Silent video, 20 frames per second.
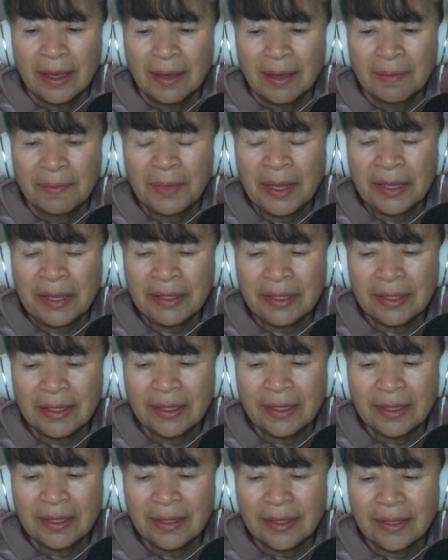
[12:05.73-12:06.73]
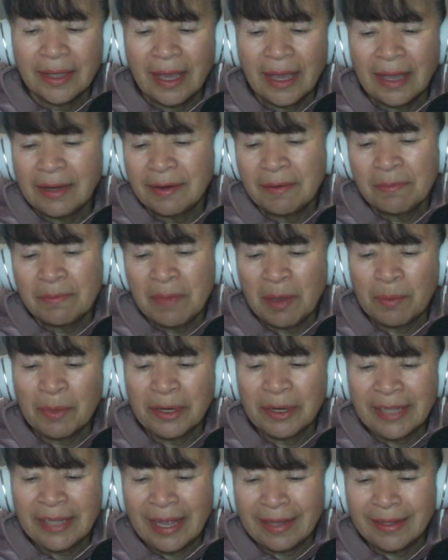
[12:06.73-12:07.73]
But I
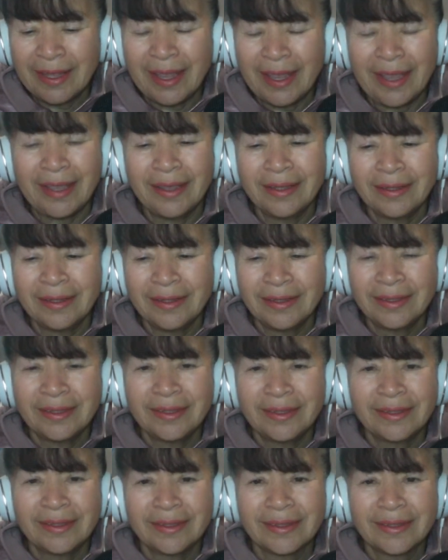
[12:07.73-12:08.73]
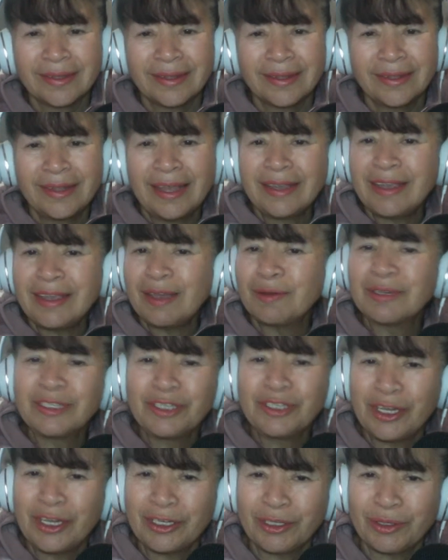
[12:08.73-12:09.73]
remember that day like it
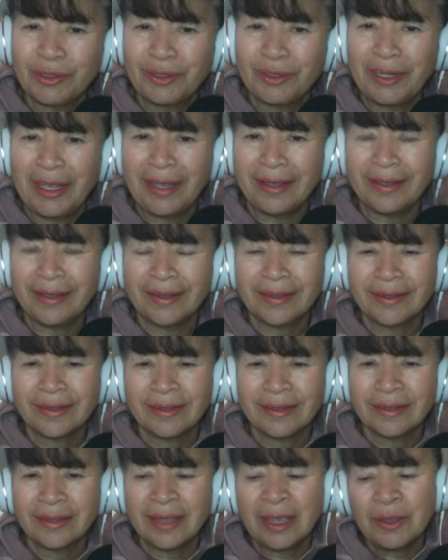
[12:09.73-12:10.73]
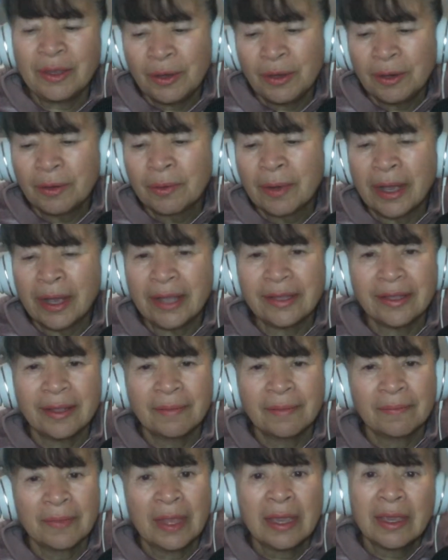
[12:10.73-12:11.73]
was yesterday. And you know what?
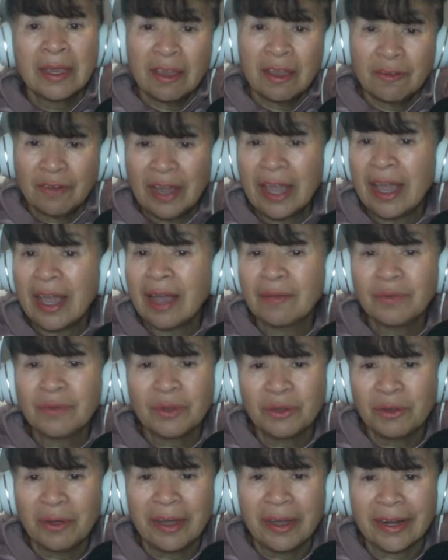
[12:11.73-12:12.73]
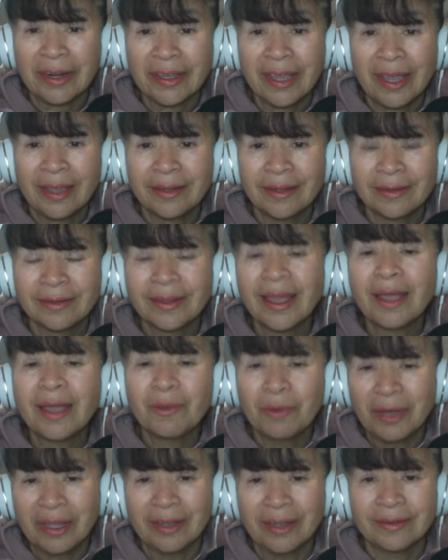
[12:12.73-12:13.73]
If I have to do it again, I
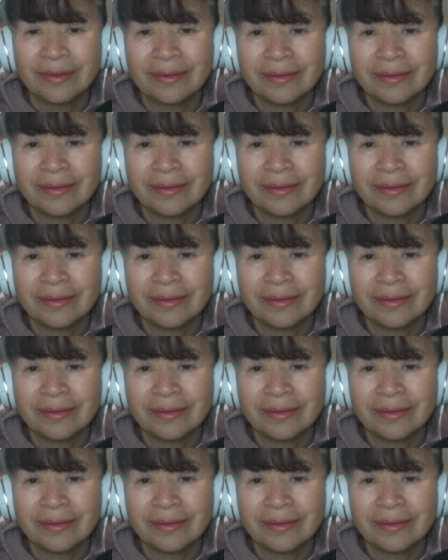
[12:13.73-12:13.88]
will.